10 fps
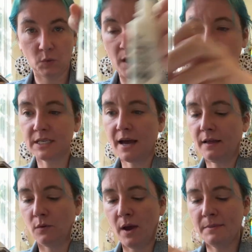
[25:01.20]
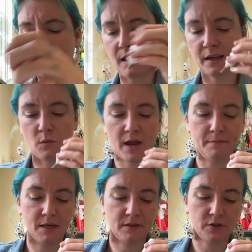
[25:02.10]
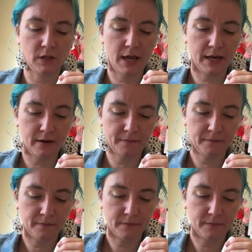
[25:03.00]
White metallic. White metallic and white mist are like